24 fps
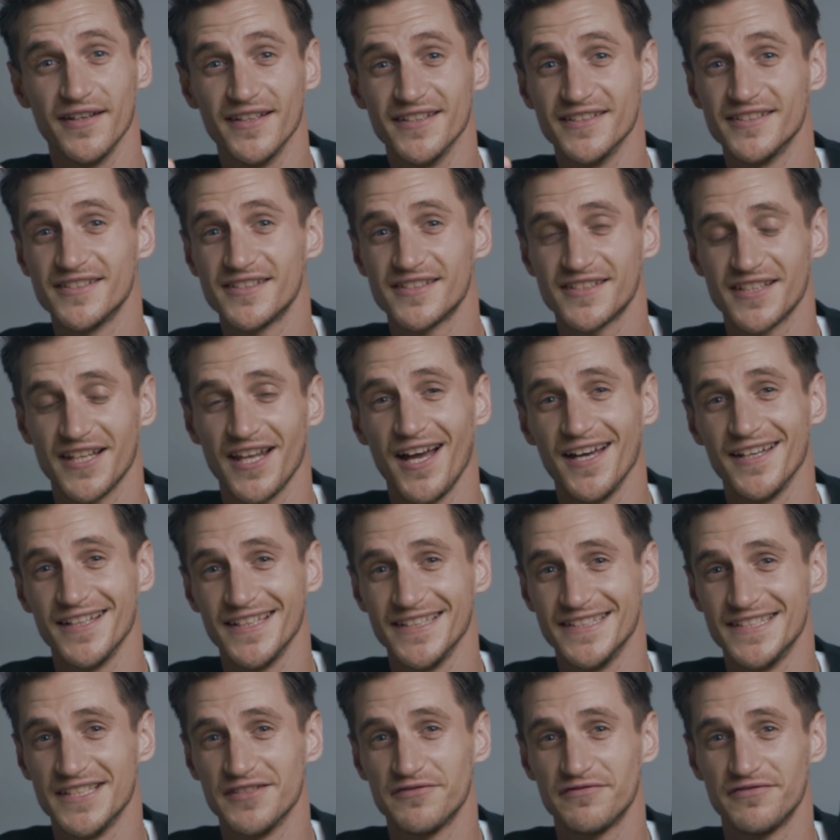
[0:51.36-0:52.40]
is
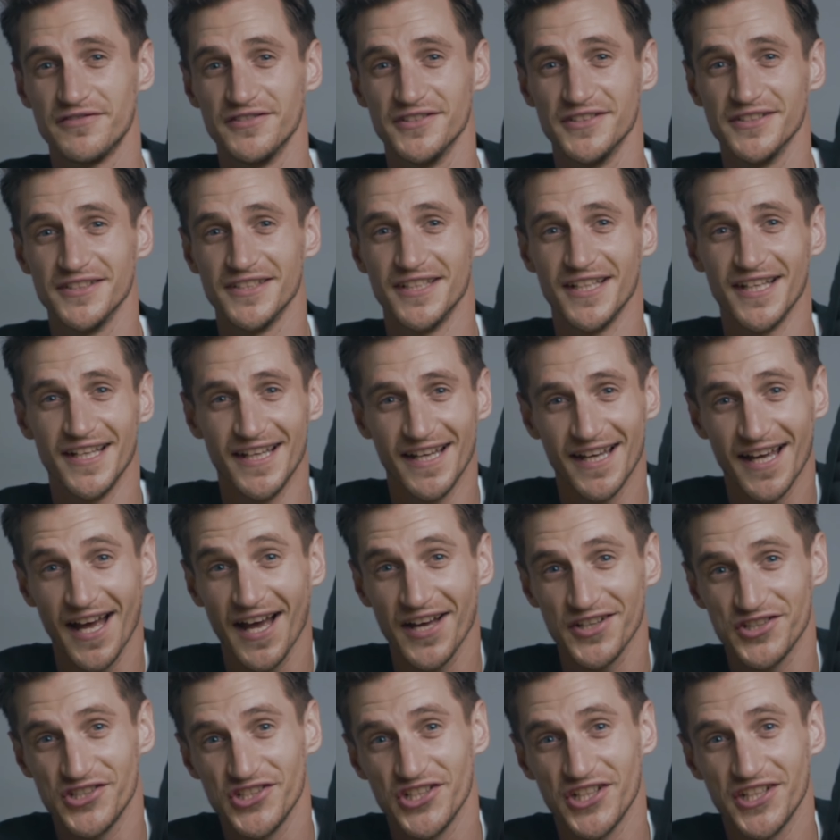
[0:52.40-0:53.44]
slightly different.
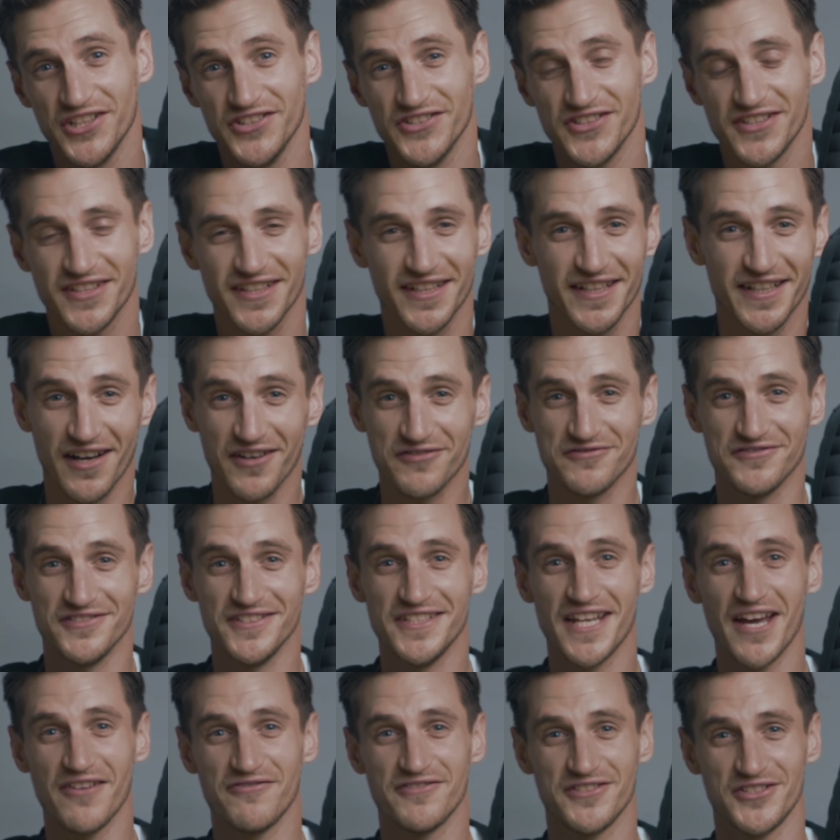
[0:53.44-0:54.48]
As you can see, I've
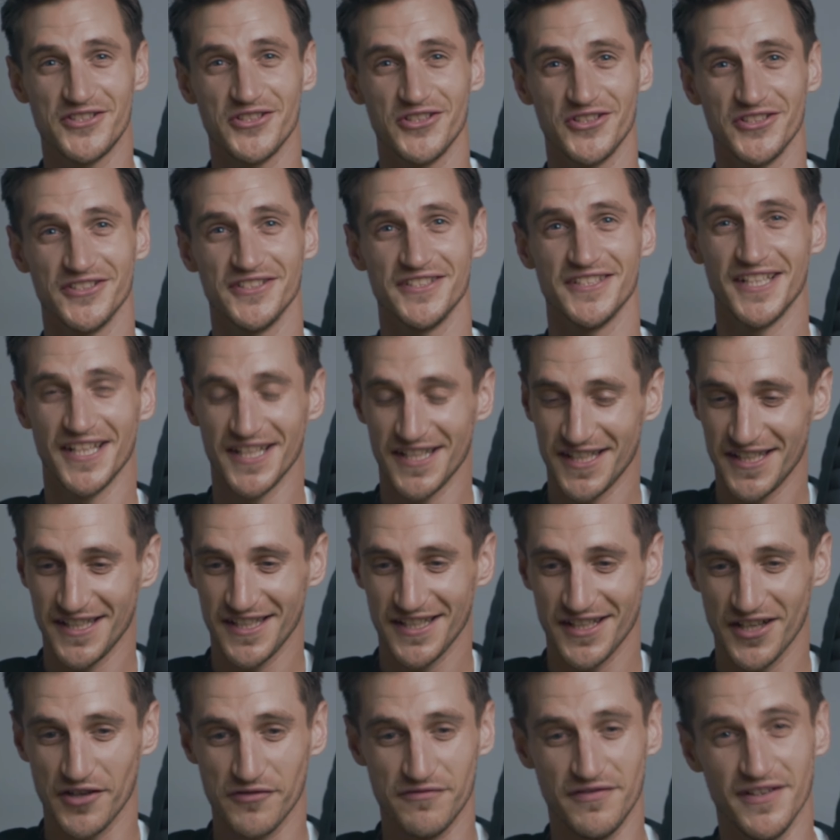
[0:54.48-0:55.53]
never done
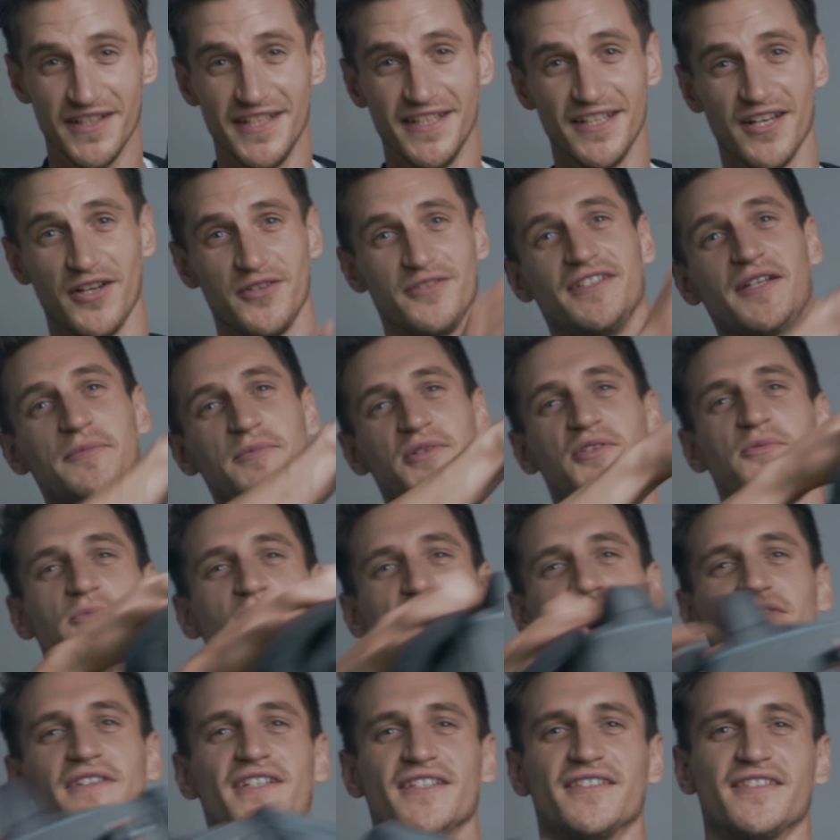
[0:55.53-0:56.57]
a video, let me just
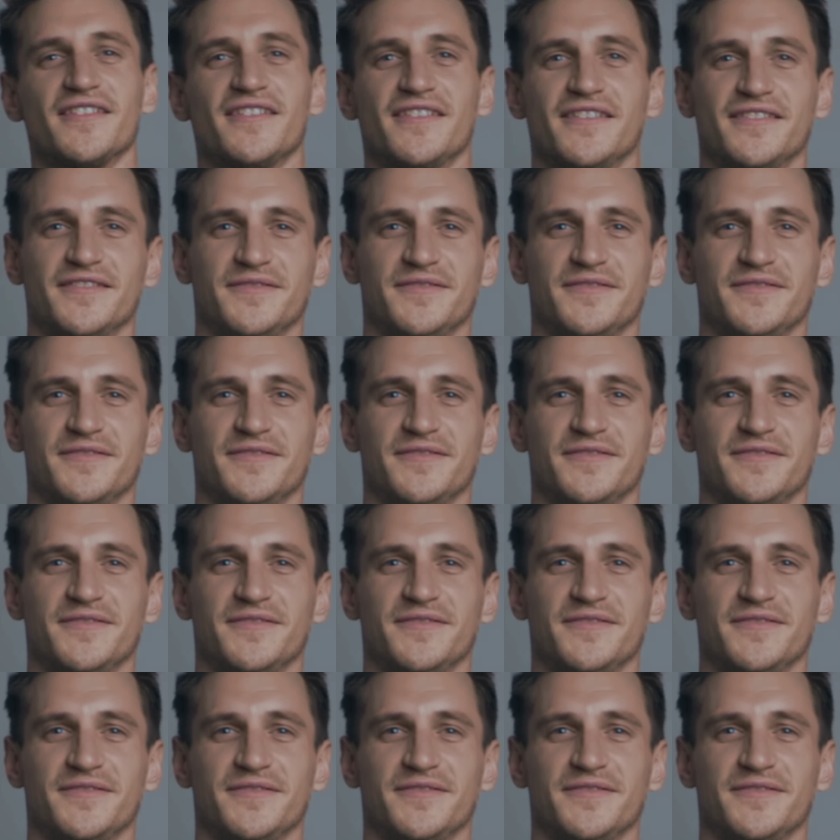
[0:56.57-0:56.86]
move this.